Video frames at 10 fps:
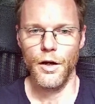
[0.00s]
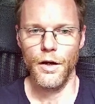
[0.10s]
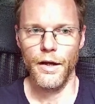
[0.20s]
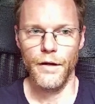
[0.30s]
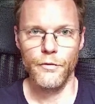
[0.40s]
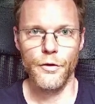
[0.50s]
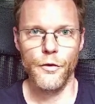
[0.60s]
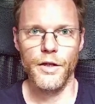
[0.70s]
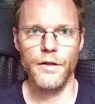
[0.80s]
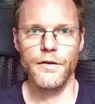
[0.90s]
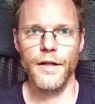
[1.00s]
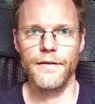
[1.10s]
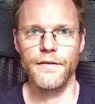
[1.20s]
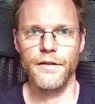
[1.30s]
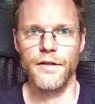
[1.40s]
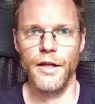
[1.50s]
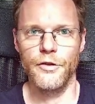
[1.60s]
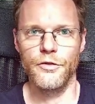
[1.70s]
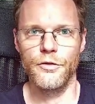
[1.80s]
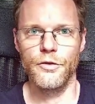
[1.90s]
everything that's
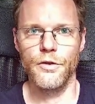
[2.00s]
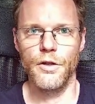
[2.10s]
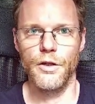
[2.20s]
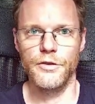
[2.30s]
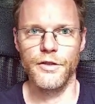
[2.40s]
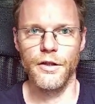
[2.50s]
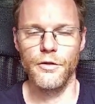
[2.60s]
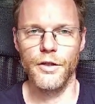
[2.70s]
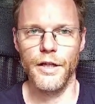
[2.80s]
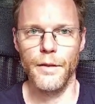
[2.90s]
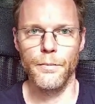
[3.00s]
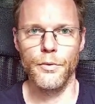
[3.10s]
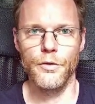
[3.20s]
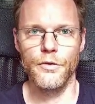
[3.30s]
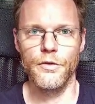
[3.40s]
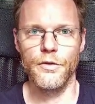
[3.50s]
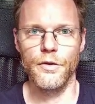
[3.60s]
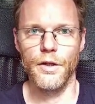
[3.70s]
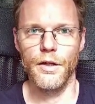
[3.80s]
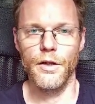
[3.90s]
attached to your auxiliary input
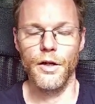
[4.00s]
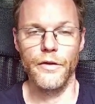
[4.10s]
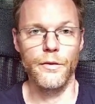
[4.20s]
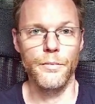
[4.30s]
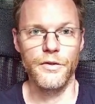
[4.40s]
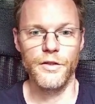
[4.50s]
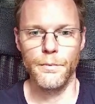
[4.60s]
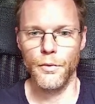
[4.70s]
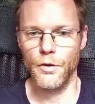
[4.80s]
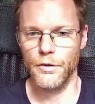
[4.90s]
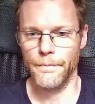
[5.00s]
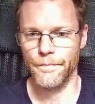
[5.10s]
on the PC port,